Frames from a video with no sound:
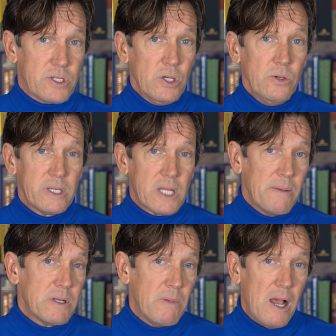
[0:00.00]
Two that come
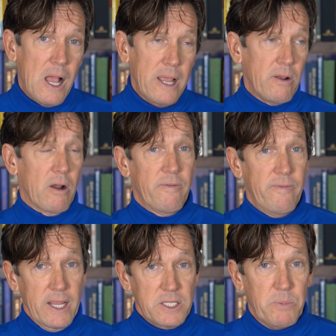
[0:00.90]
to mind are
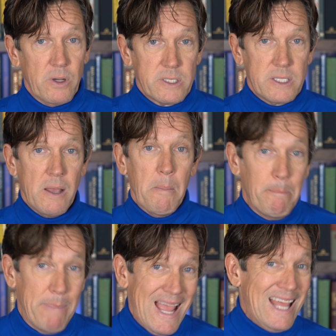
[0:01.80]
Facebook's
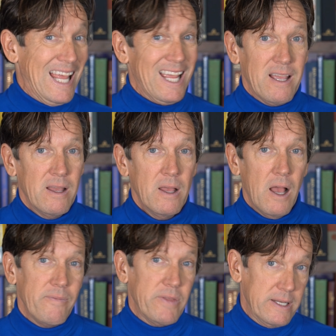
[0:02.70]
banning
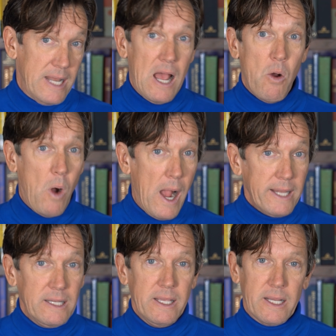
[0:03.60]
of the now
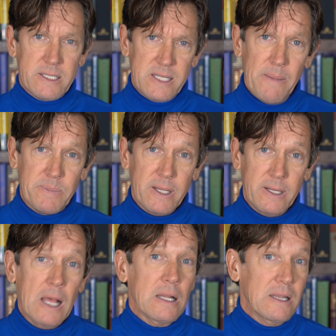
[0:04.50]
widely
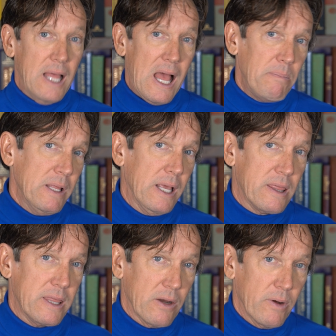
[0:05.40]
accepted lab leak
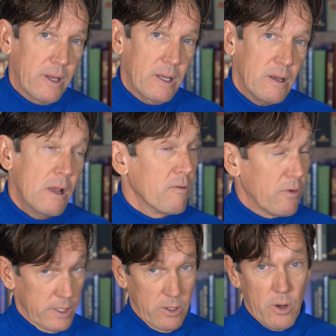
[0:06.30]
theory for
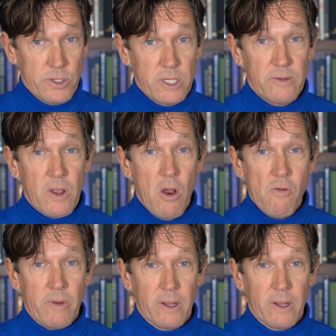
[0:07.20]
the origin of COVID.